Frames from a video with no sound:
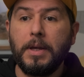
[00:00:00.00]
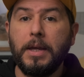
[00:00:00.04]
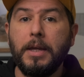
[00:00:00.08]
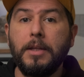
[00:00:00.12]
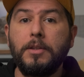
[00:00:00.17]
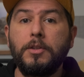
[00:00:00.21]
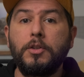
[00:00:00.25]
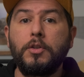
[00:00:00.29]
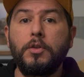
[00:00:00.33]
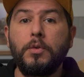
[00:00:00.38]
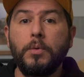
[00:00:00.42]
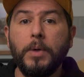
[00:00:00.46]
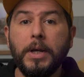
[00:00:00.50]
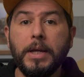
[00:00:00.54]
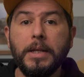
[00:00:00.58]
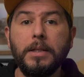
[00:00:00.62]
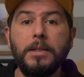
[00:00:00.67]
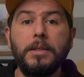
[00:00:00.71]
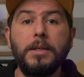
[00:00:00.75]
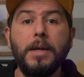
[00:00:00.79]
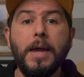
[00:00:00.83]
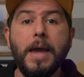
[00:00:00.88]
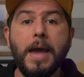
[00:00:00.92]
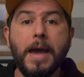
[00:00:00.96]
It's
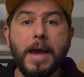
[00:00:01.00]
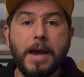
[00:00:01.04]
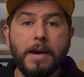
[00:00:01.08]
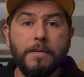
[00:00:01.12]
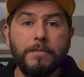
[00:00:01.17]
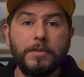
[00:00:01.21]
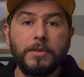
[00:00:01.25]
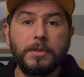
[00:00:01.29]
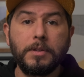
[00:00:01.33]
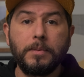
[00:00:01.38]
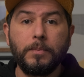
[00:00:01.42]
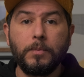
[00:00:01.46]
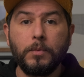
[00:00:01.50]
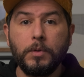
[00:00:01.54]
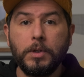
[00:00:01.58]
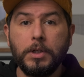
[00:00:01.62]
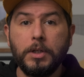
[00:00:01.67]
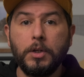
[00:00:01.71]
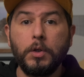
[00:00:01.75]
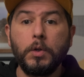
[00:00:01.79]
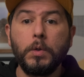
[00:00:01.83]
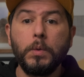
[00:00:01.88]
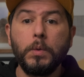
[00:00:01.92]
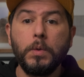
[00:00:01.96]
great to have
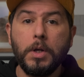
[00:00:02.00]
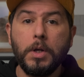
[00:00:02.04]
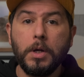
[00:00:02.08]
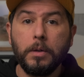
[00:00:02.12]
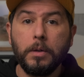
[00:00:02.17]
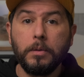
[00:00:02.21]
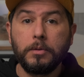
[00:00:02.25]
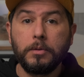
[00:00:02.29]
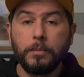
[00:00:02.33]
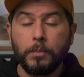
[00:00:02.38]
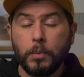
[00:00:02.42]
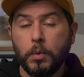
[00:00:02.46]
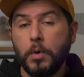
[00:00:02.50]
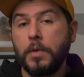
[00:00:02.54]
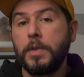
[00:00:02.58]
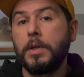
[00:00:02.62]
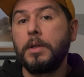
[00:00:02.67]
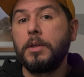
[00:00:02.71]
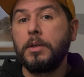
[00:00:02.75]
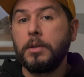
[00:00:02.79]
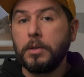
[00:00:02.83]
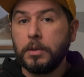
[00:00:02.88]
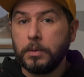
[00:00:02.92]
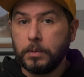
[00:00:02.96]
someone who knows more
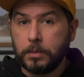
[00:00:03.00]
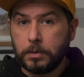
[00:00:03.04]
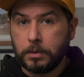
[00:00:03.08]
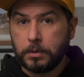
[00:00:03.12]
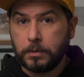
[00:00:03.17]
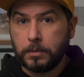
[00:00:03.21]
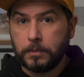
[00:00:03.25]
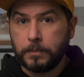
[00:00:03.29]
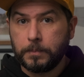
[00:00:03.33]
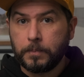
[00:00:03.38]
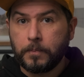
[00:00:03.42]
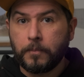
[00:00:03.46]
than you do,